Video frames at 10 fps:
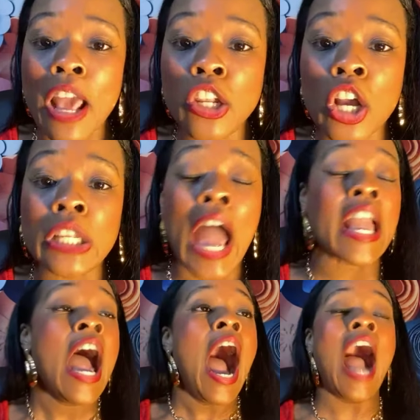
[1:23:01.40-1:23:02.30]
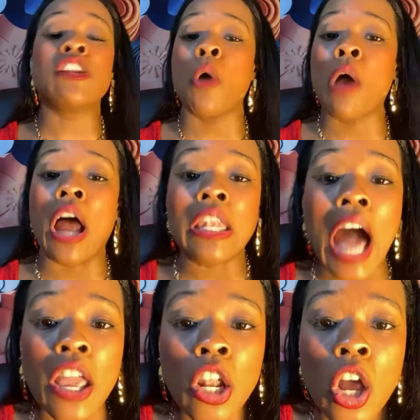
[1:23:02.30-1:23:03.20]
player look like. I know what
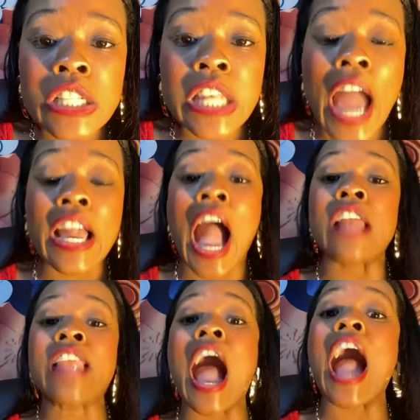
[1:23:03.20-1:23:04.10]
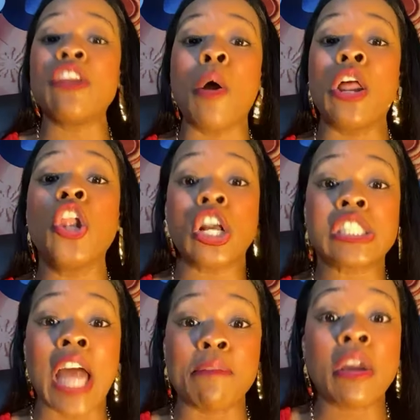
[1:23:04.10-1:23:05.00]
a liar looks like. I, now I know what it
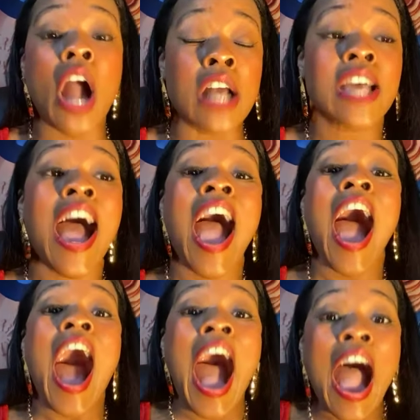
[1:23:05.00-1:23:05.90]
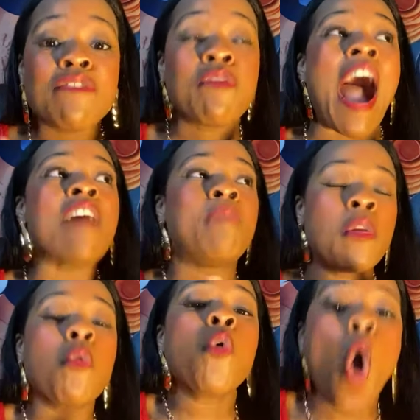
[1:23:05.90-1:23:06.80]
looks like because I've I've
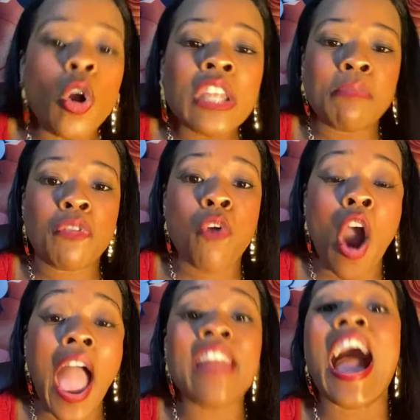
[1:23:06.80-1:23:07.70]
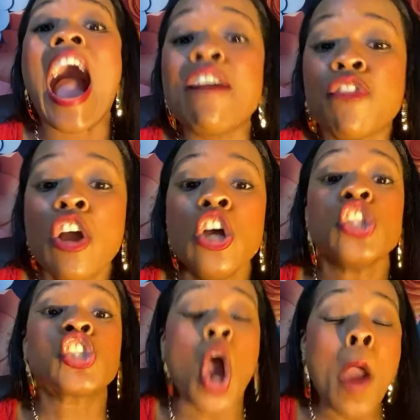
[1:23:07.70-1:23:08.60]
been wounded before and I've
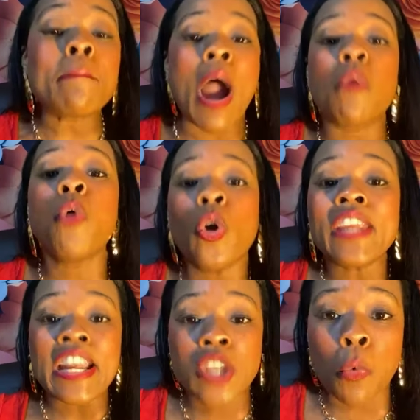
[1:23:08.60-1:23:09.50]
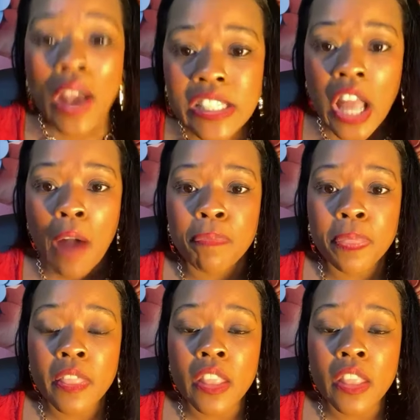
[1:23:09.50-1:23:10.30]
turn my wound into wisdom.